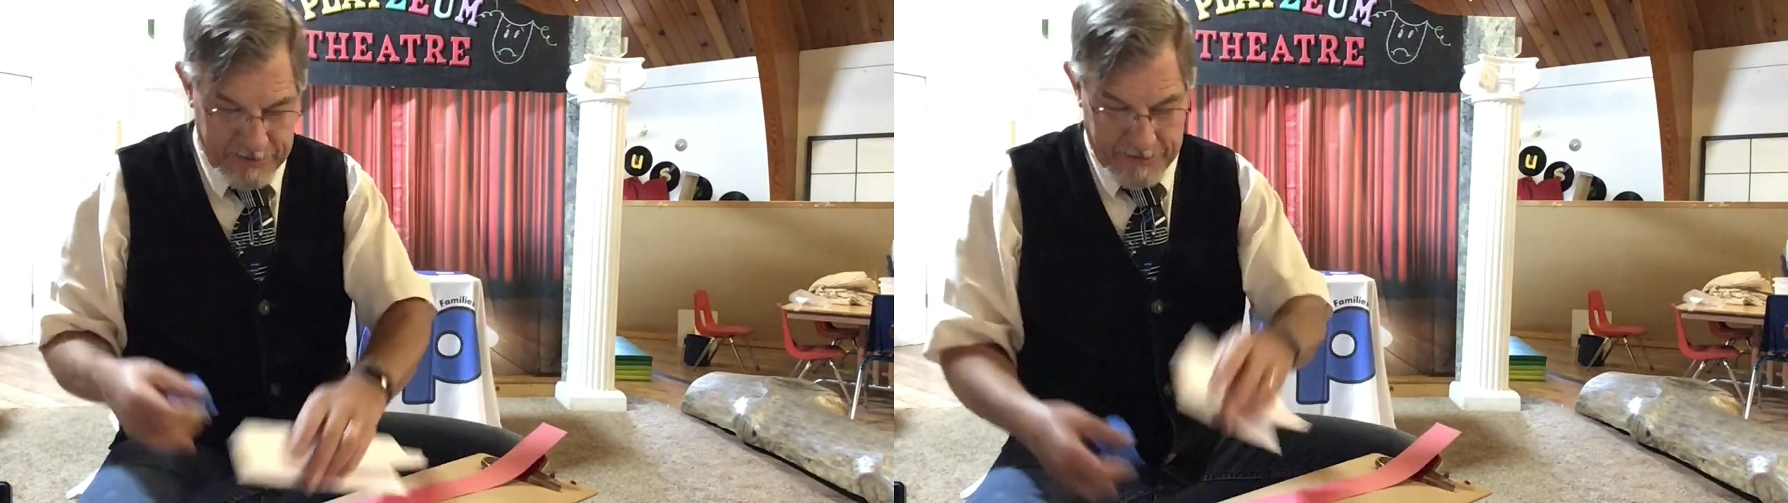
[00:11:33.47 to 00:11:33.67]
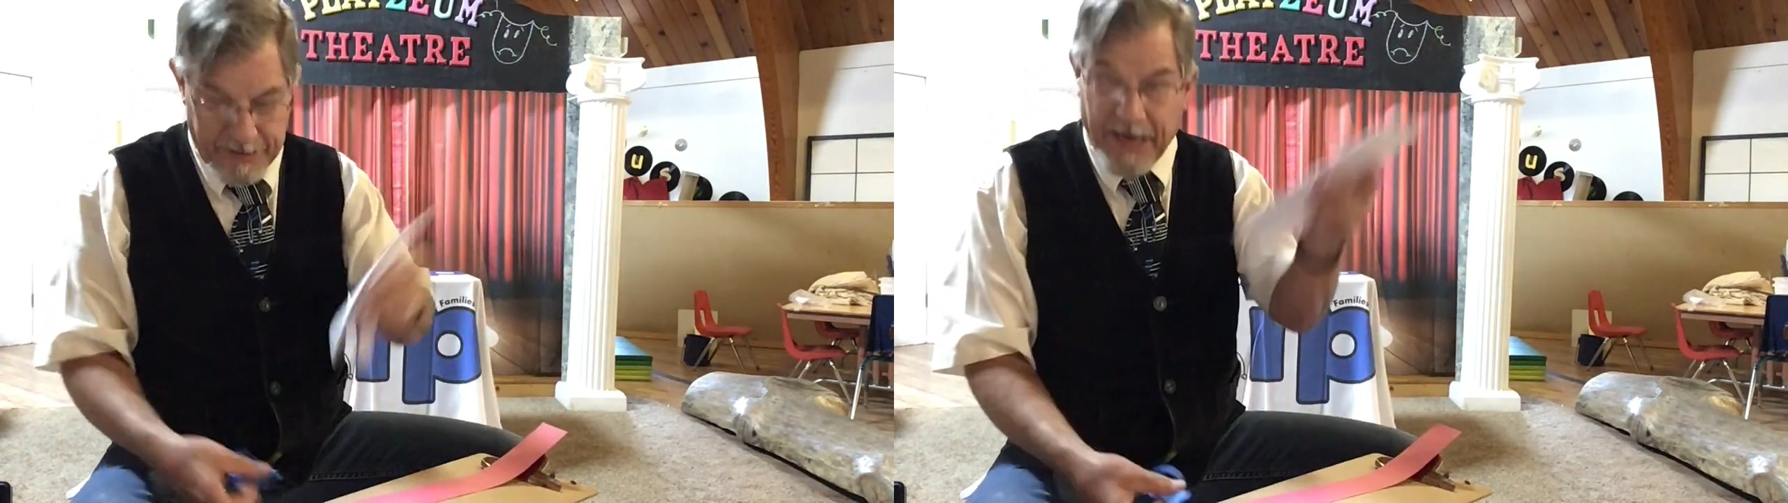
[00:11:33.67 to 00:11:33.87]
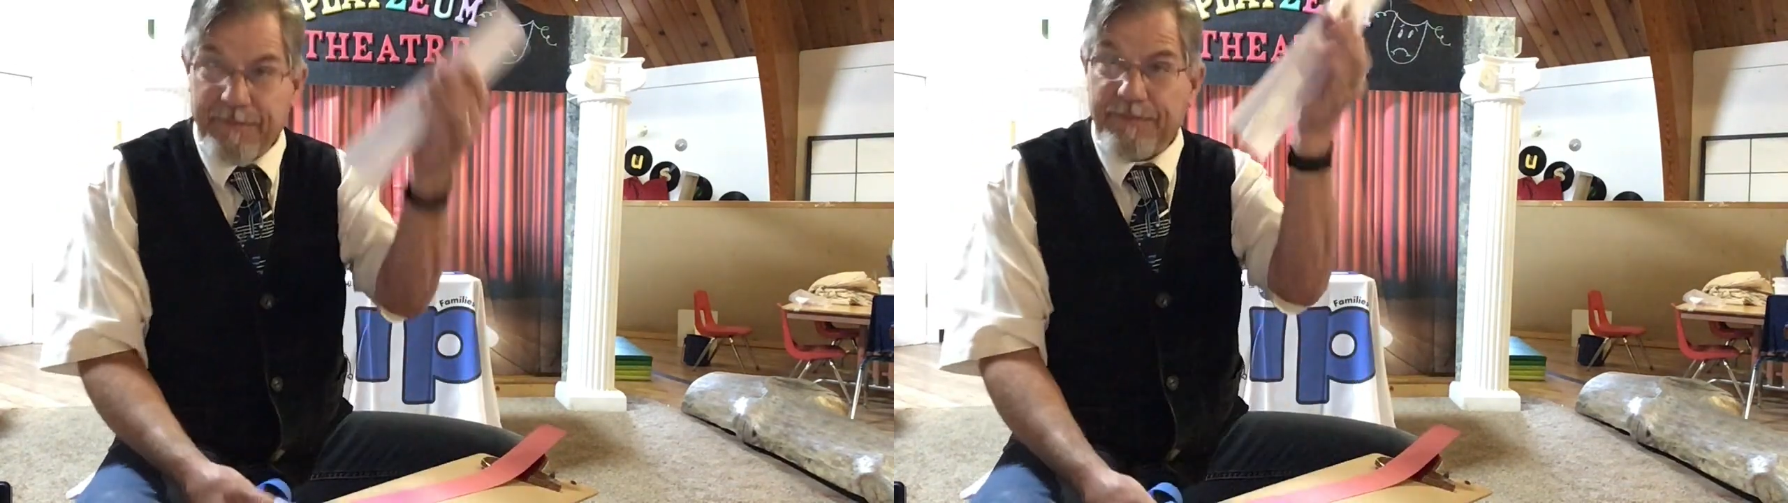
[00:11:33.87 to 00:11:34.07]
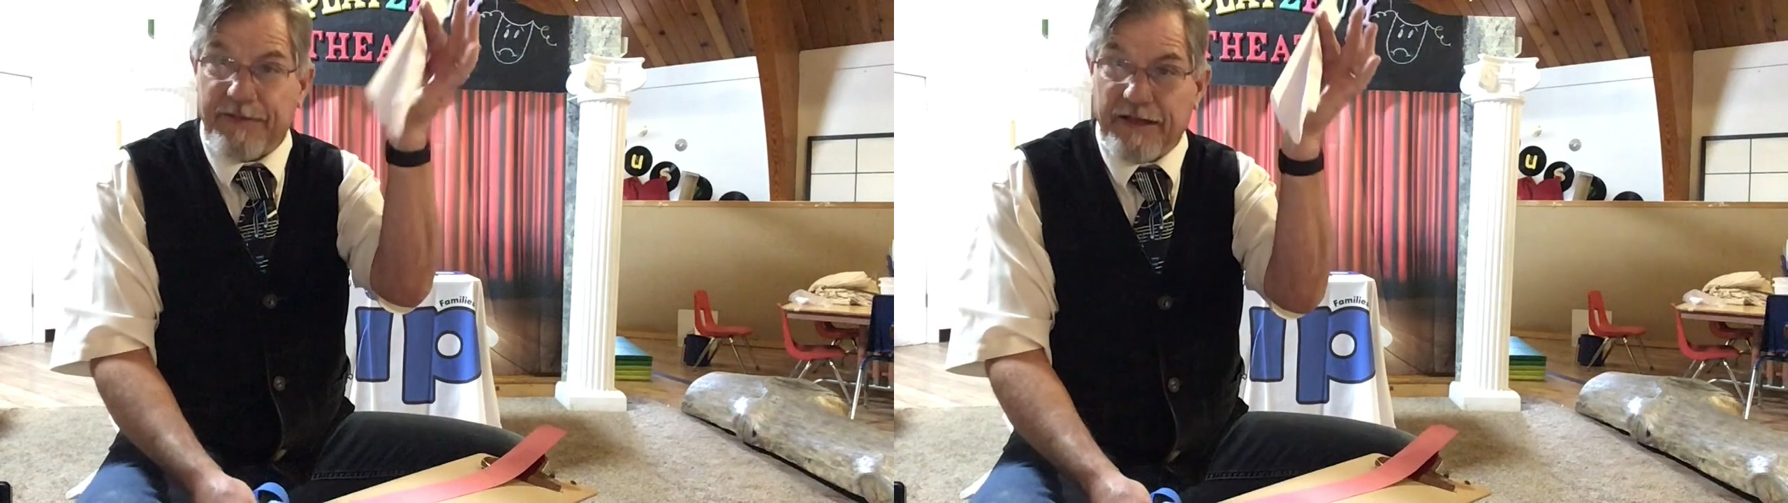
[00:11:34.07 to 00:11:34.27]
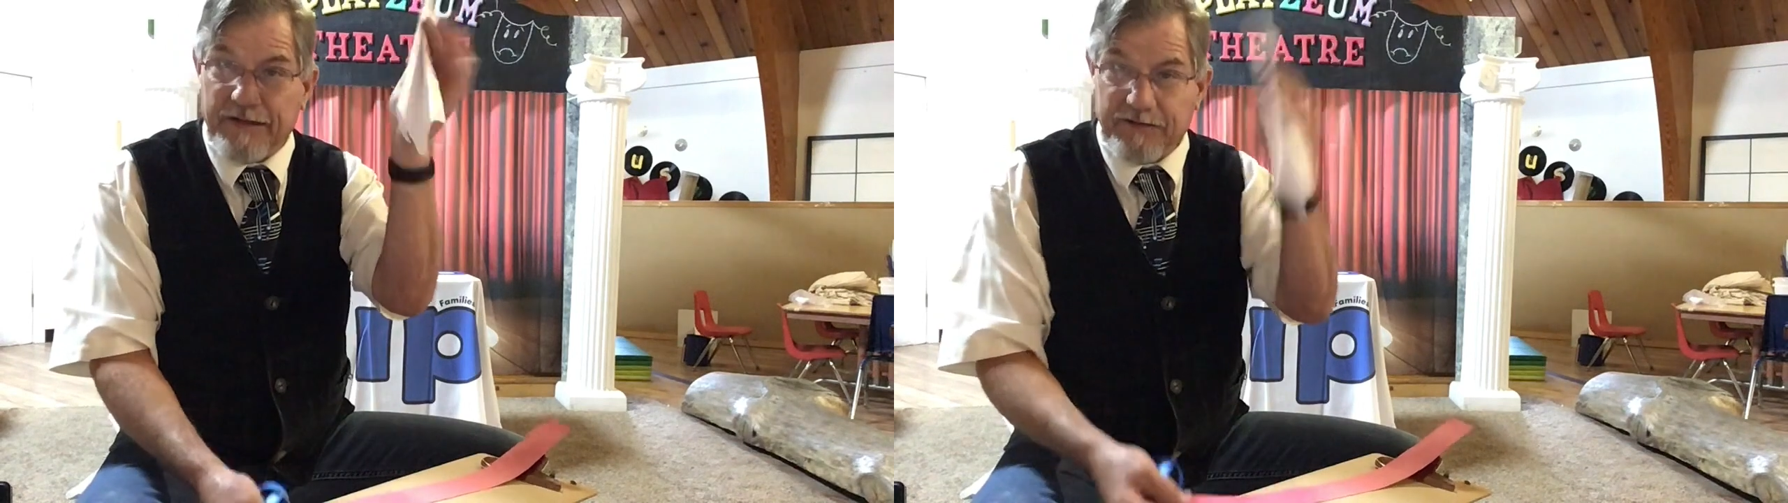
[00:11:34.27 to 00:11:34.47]
tape
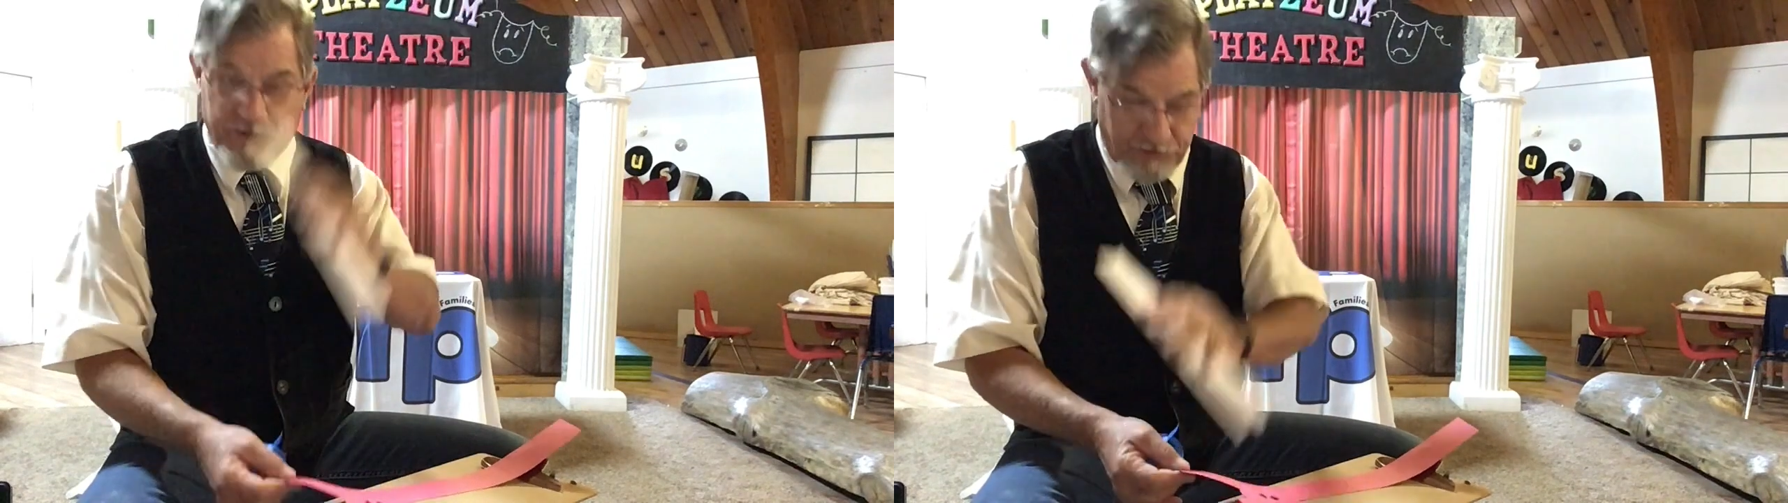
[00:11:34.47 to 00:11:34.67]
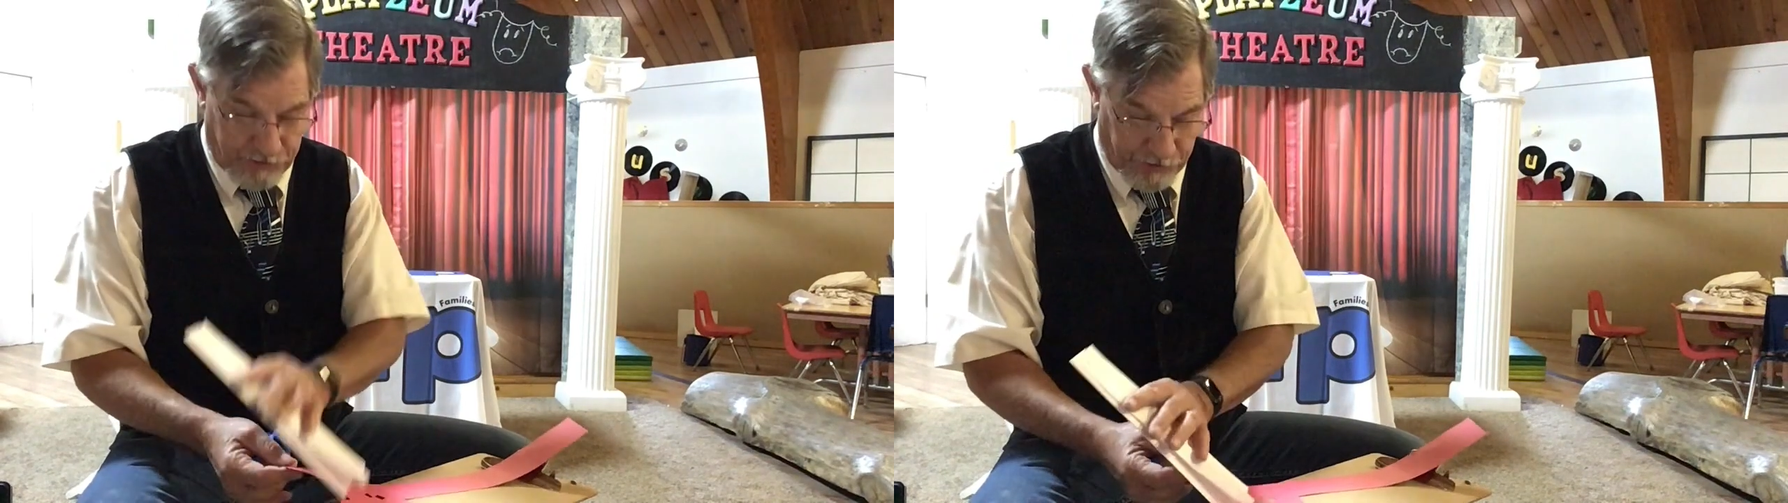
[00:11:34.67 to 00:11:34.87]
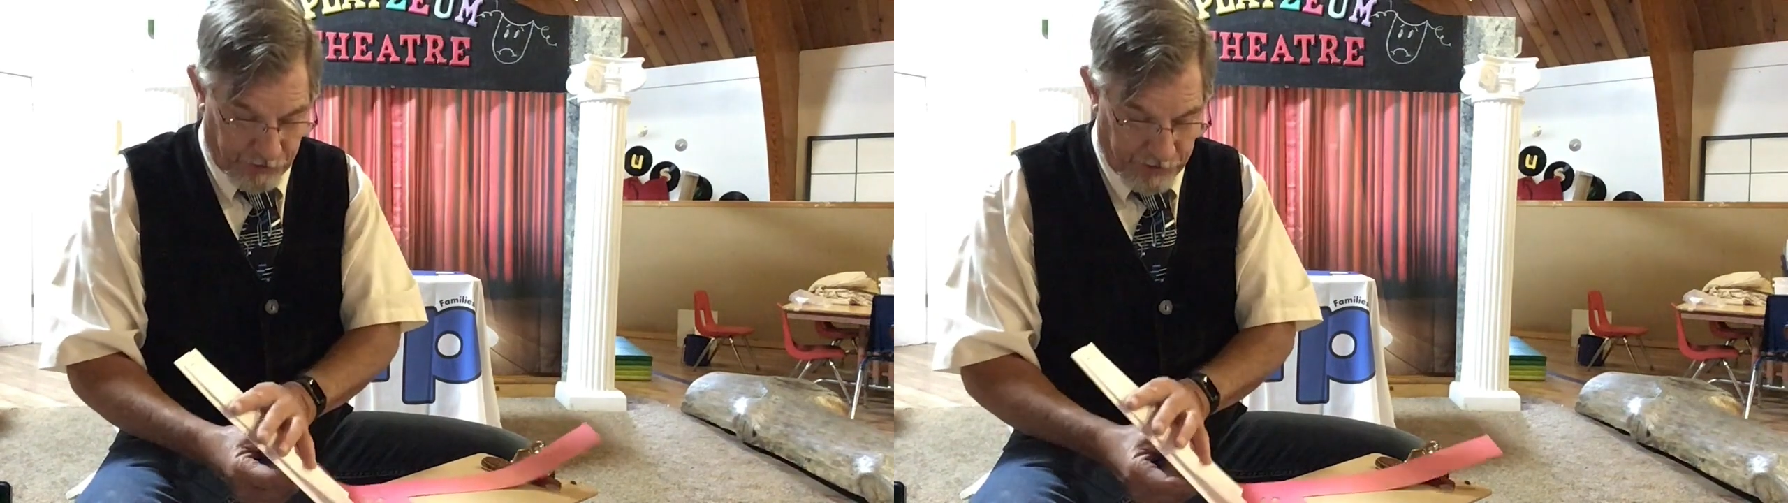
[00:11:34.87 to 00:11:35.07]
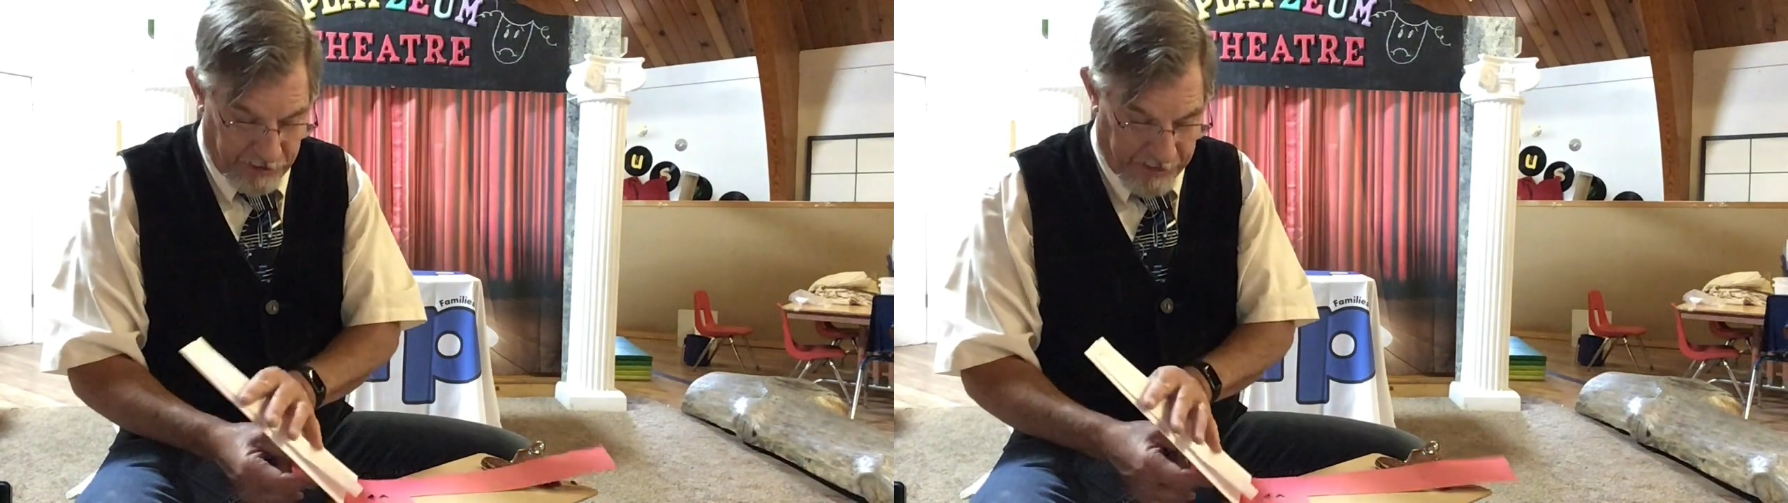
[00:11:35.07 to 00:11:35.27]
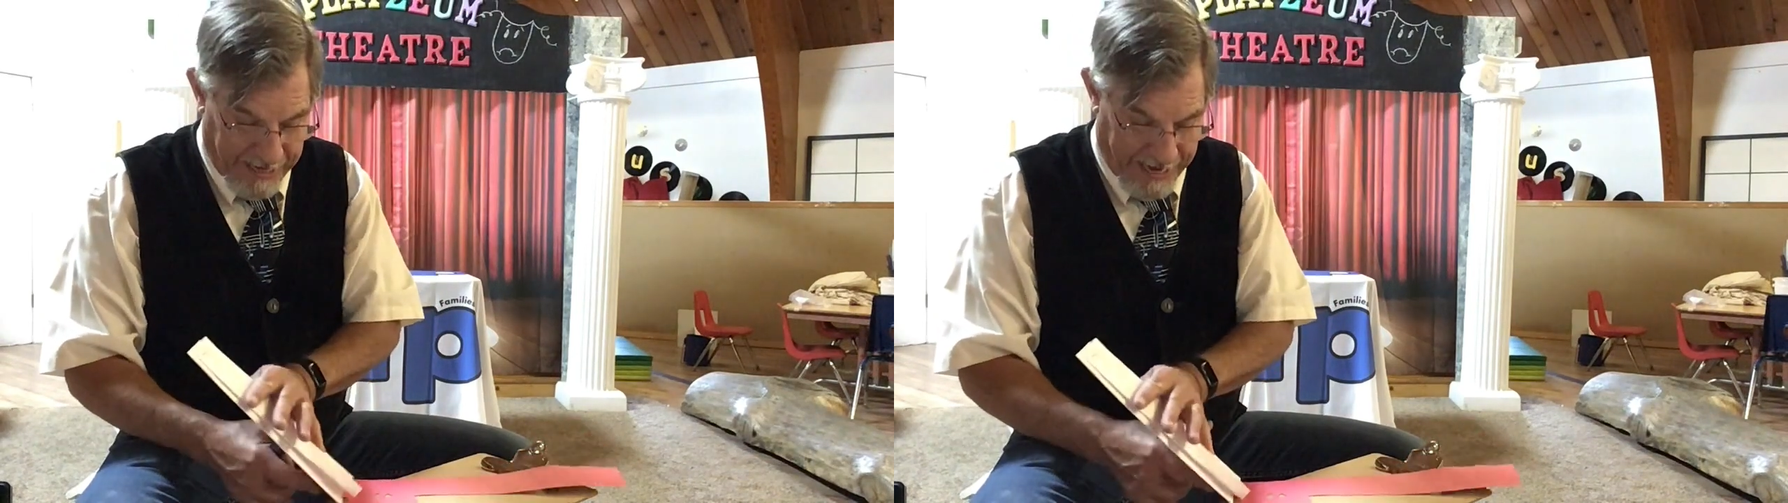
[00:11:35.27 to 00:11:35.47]
this to
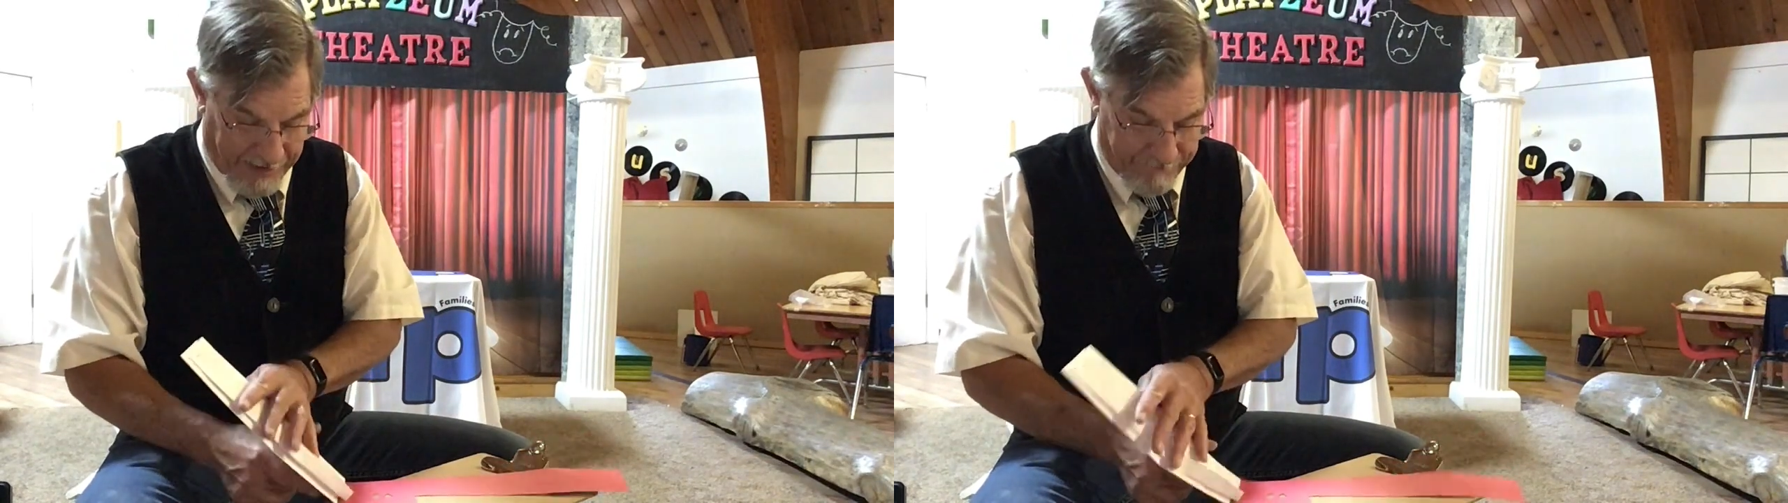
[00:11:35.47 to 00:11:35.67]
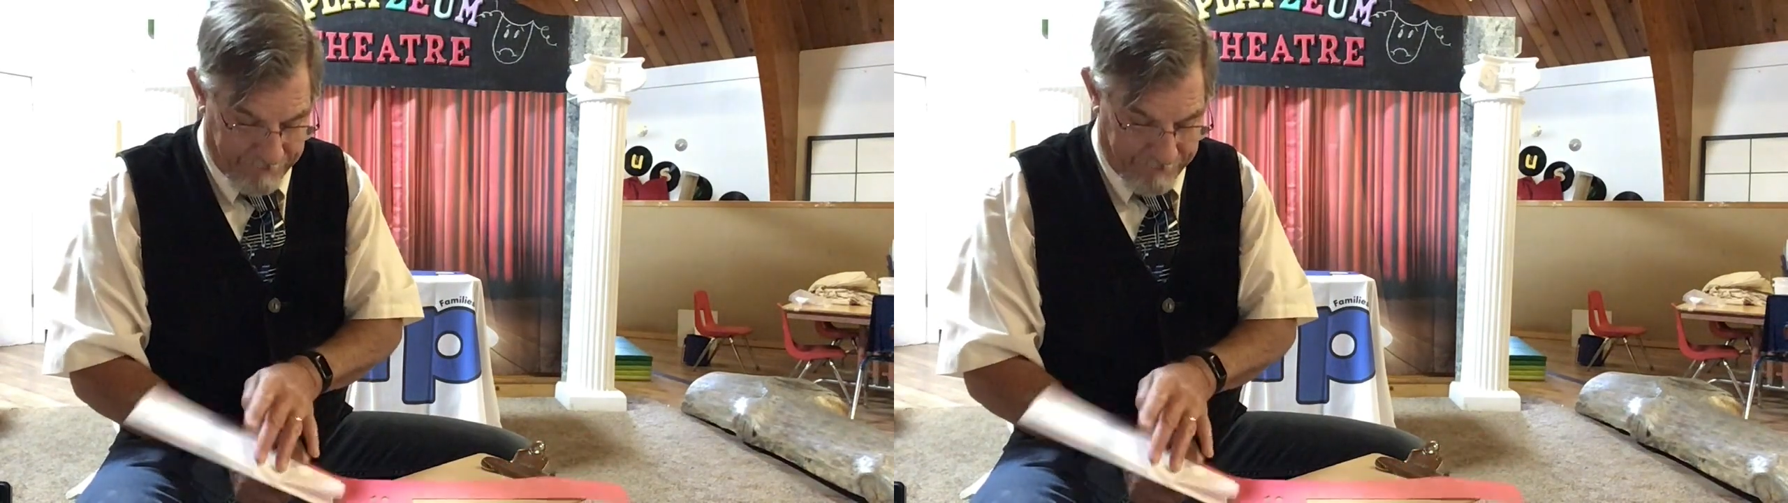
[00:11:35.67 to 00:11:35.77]
your hat,